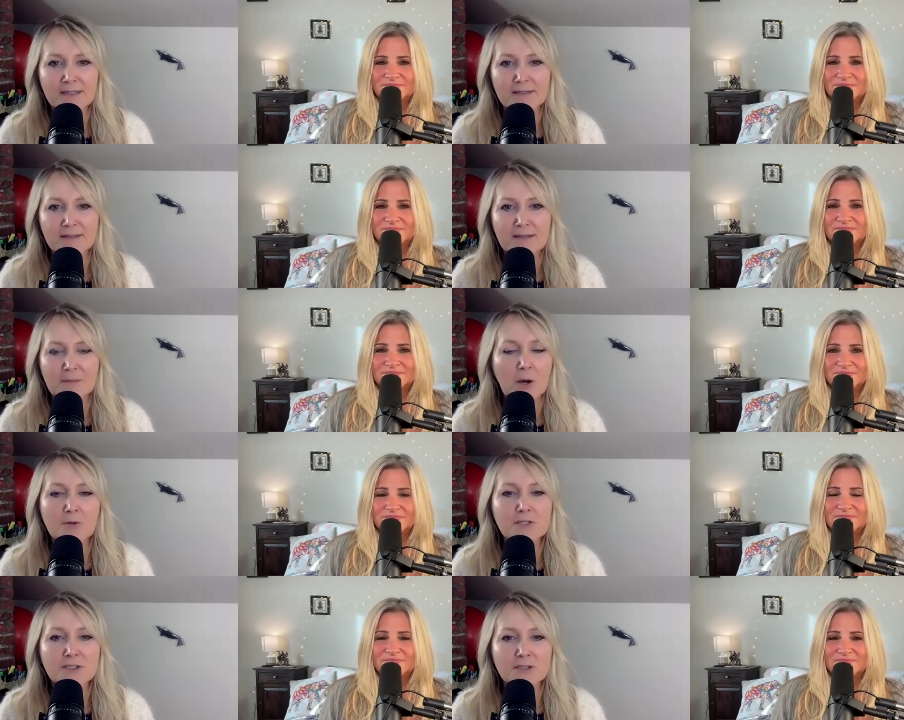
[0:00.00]
Speaker 1: the
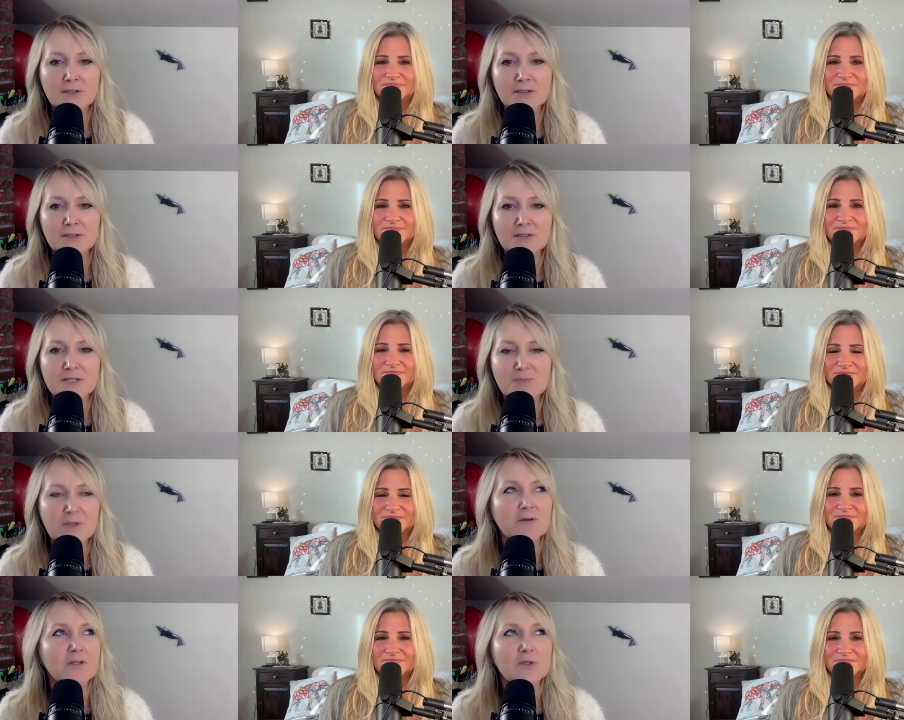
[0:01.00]
emotional to the
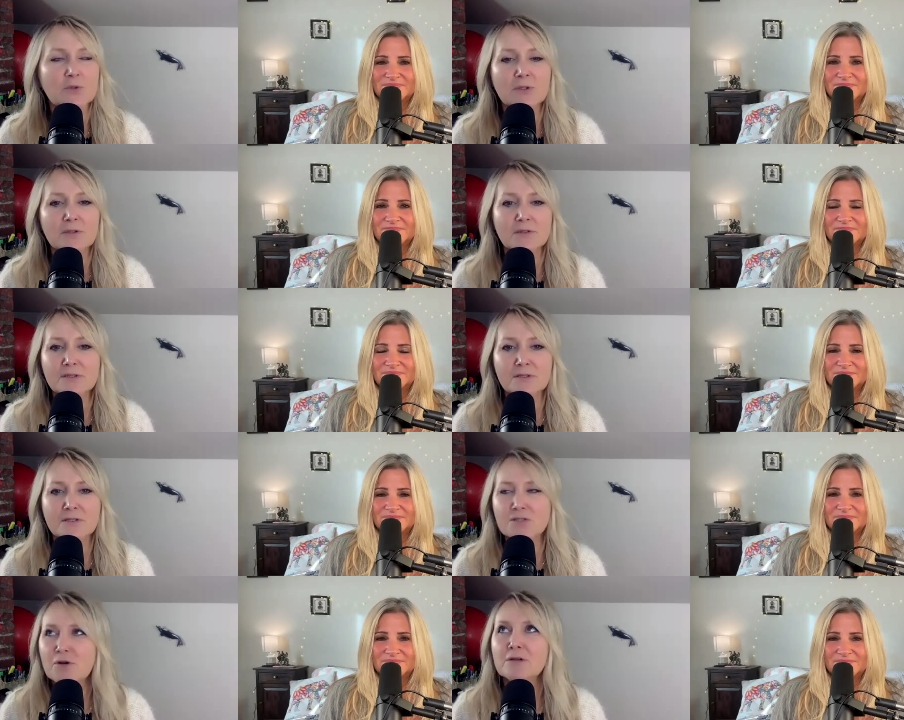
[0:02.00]
spiritual to
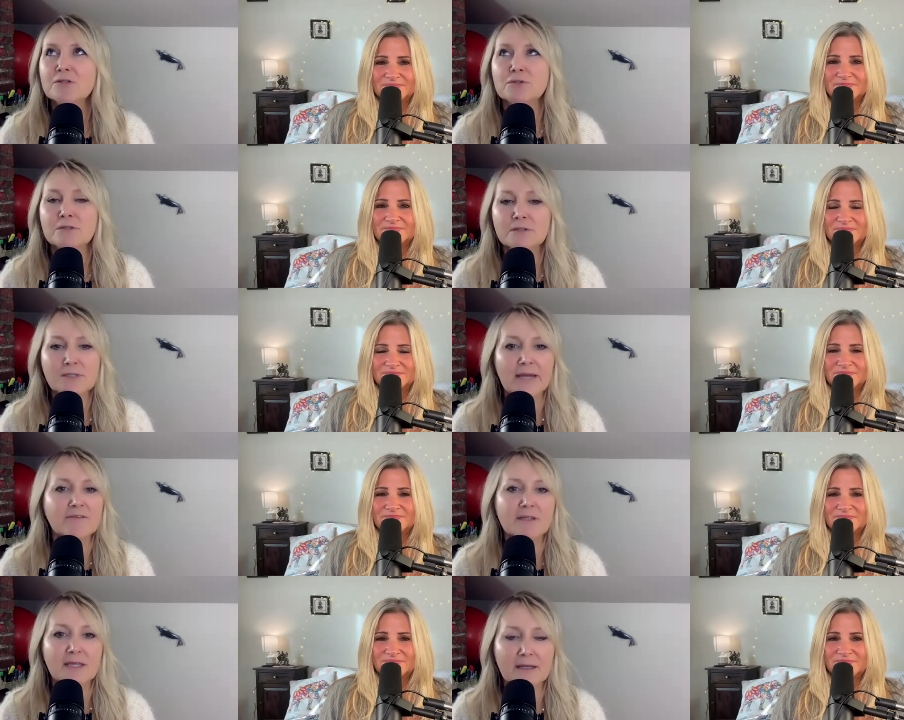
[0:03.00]
the structural to
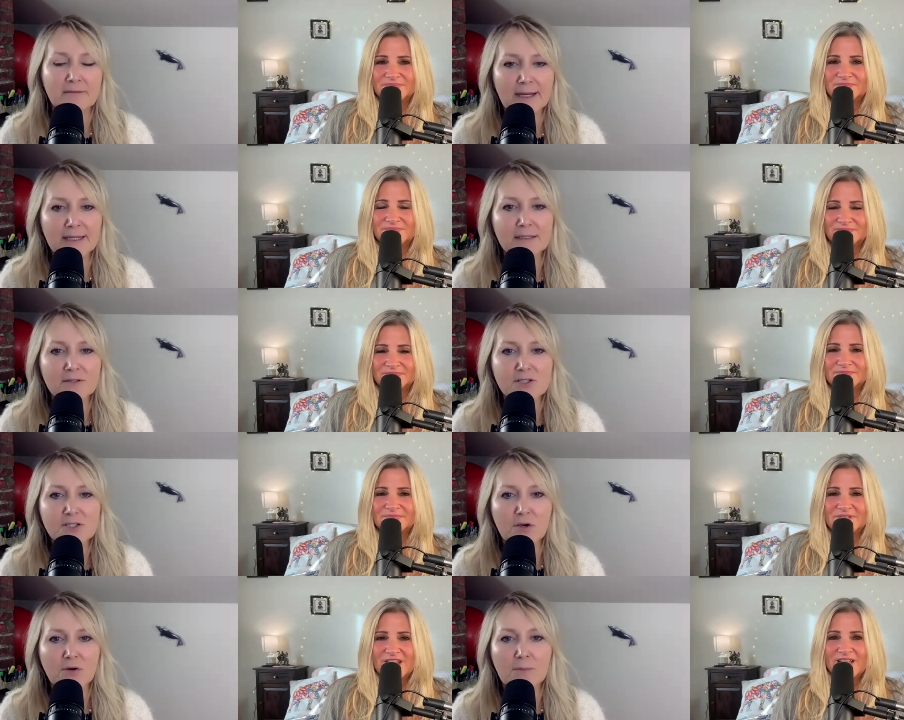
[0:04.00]
everything, right? There's
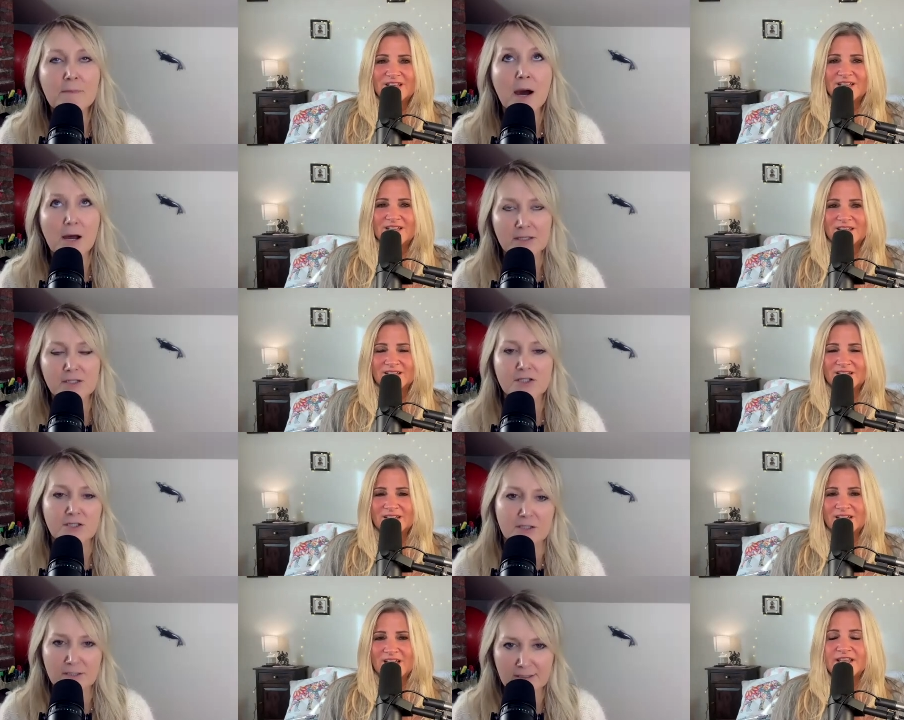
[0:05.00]
so
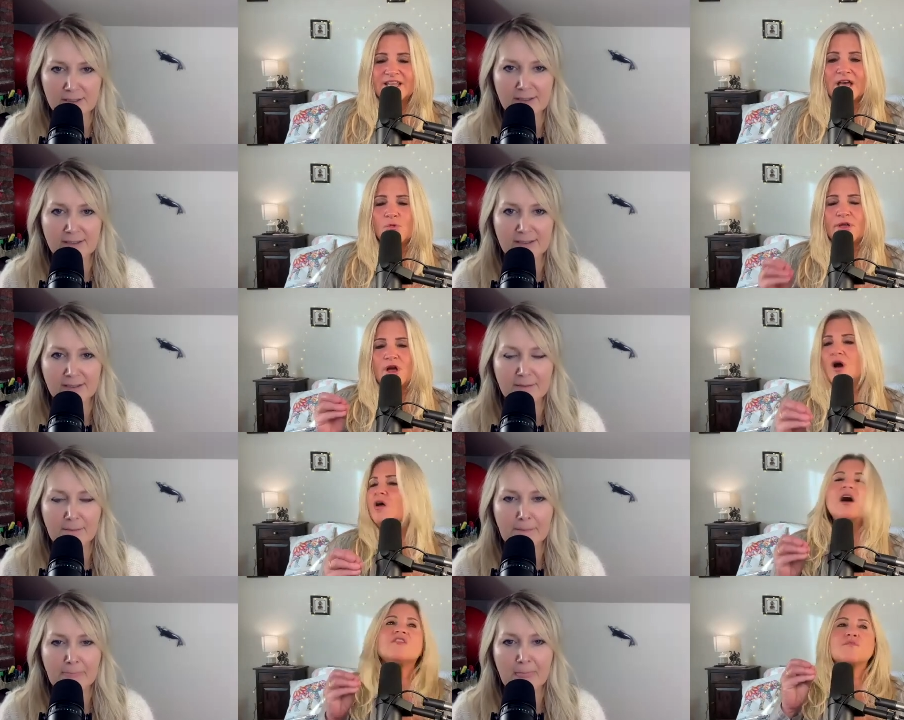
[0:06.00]
much.
Speaker 2: And yet we
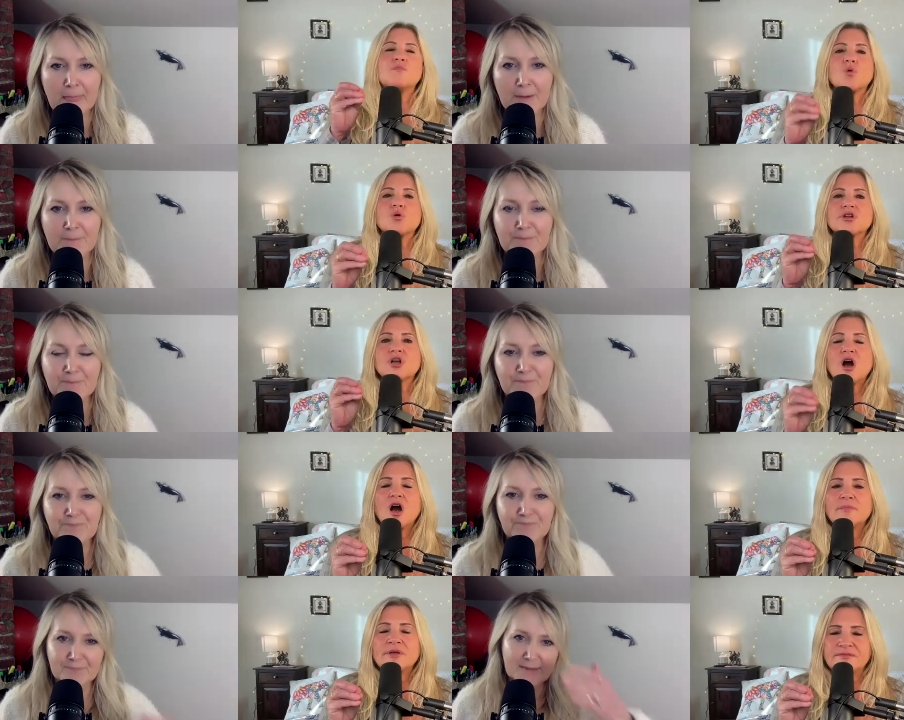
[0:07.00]
all have more in
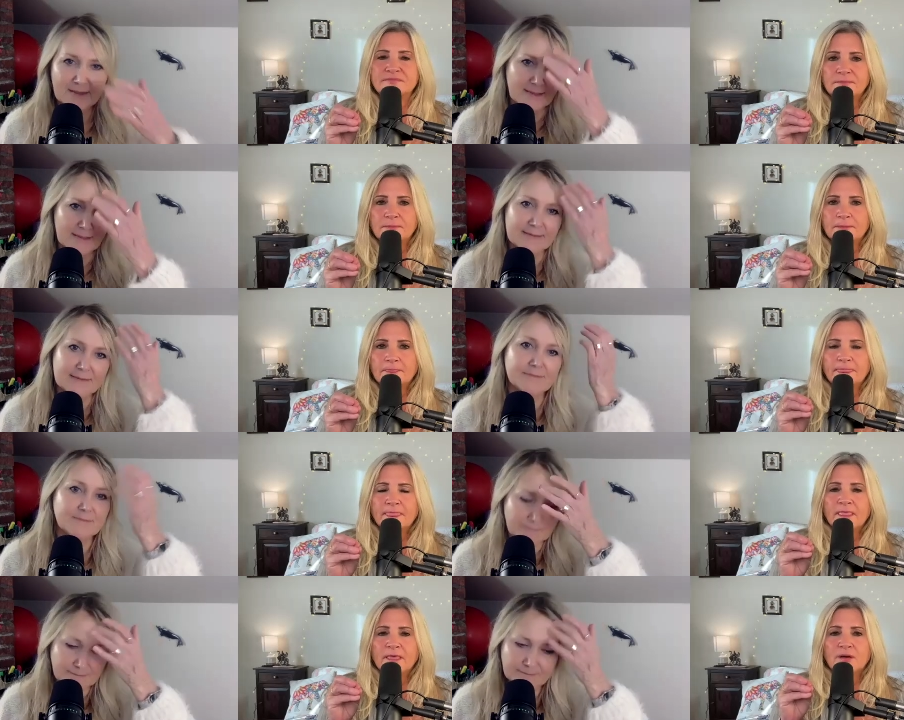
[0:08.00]
common
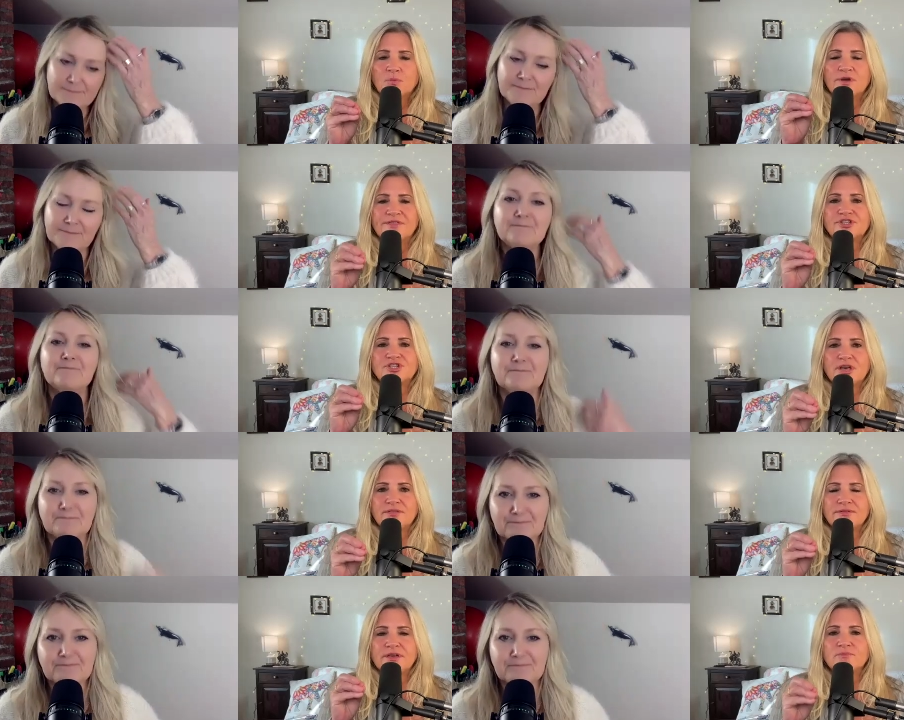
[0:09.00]
mm-hmm. with each
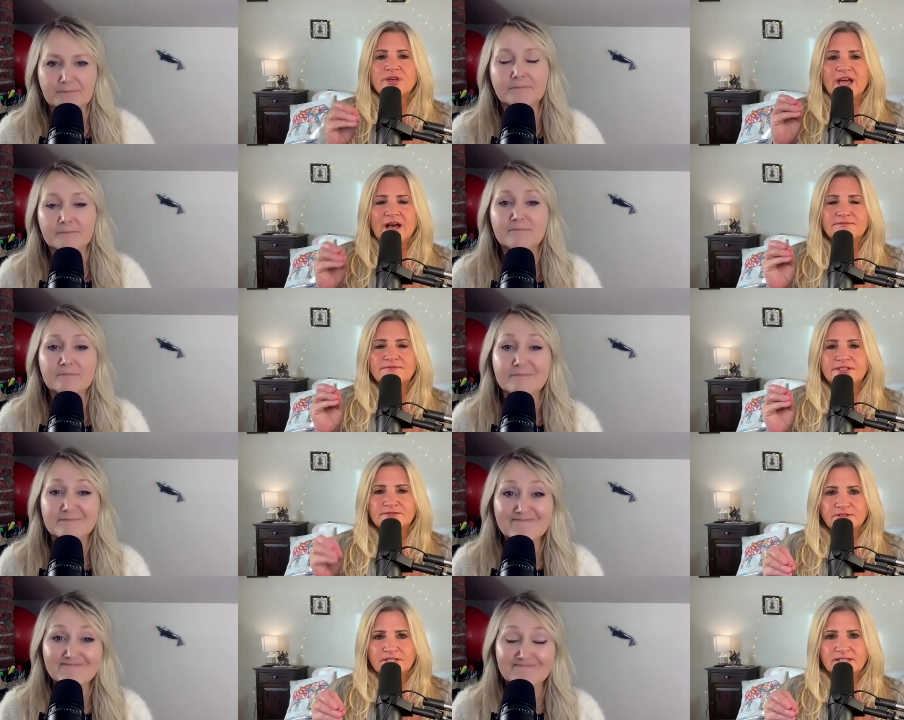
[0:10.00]
other than we have
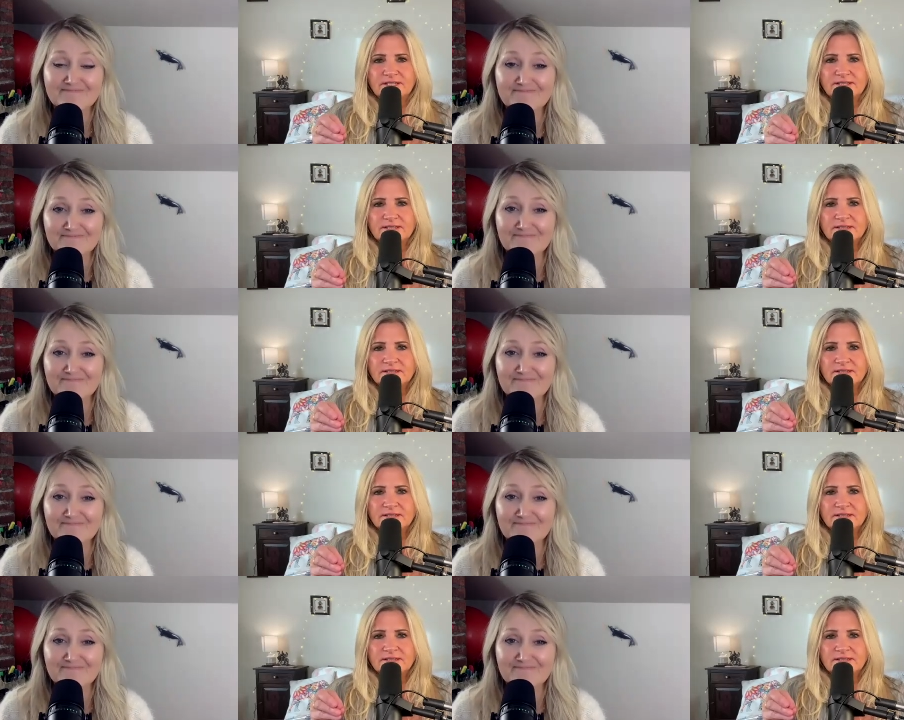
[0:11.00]
differences.